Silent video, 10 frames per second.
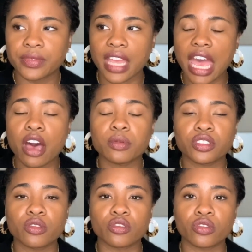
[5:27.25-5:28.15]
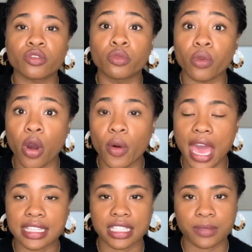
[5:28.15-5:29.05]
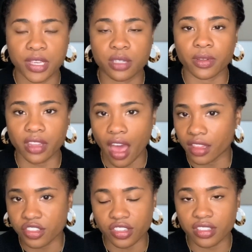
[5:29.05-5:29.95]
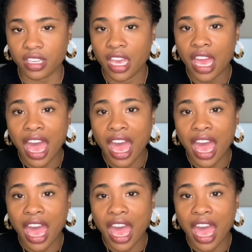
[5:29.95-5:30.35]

That helps you to grow as a speech pathologist.